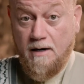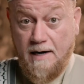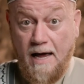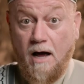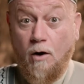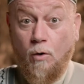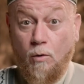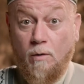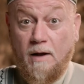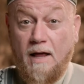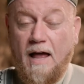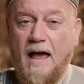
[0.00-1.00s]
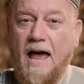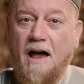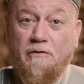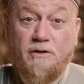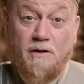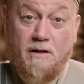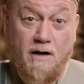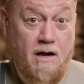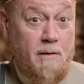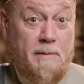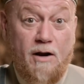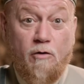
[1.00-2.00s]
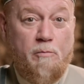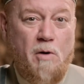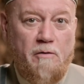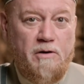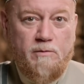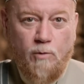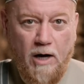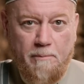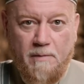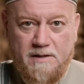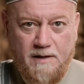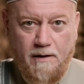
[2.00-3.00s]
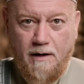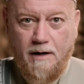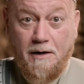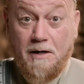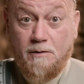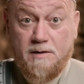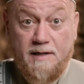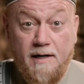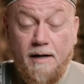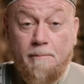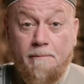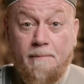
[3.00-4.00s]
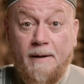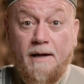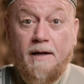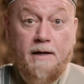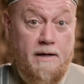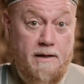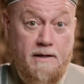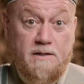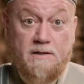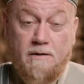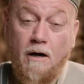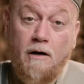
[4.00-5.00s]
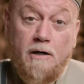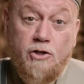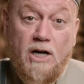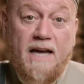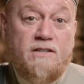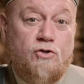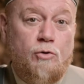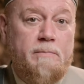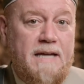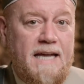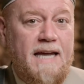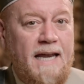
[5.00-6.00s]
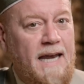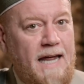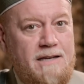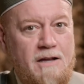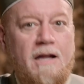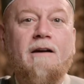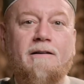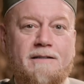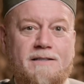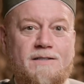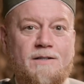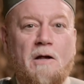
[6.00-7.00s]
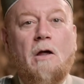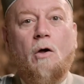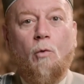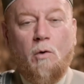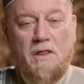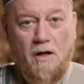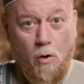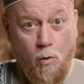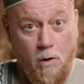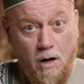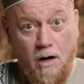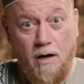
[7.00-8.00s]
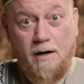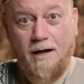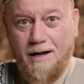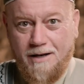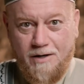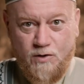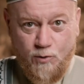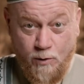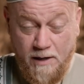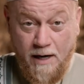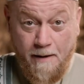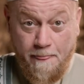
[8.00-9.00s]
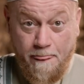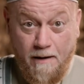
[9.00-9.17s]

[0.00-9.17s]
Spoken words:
Now, after the coming of Prophet Muhammad sallallahu alaihi wasallam, this knowledge has to be in adherence with the Quran and the Sunnah,